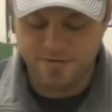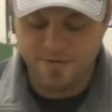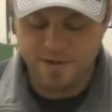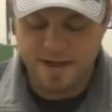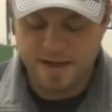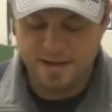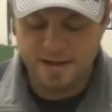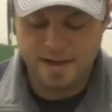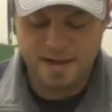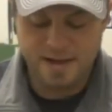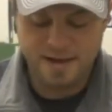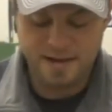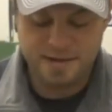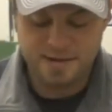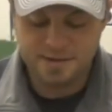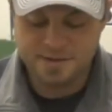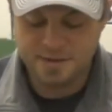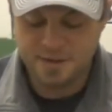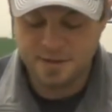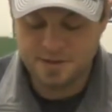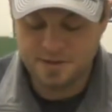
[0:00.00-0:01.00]
fly line
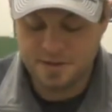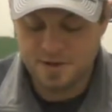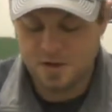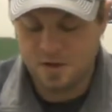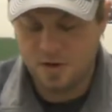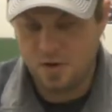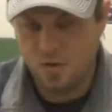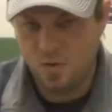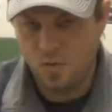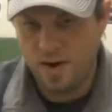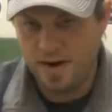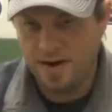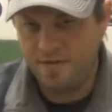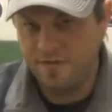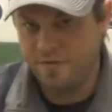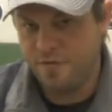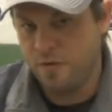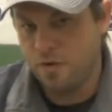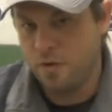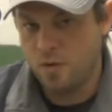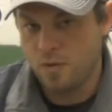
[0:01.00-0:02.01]
is called a weight
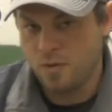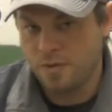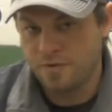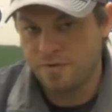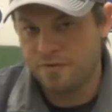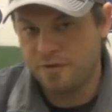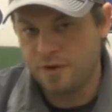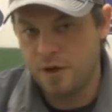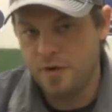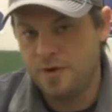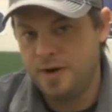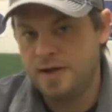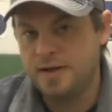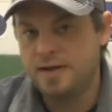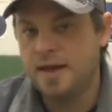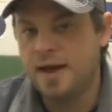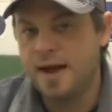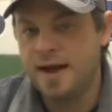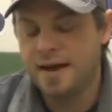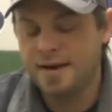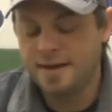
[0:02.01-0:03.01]
forward floating
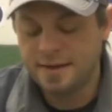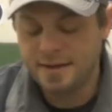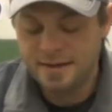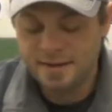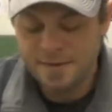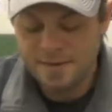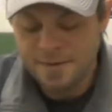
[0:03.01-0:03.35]
line.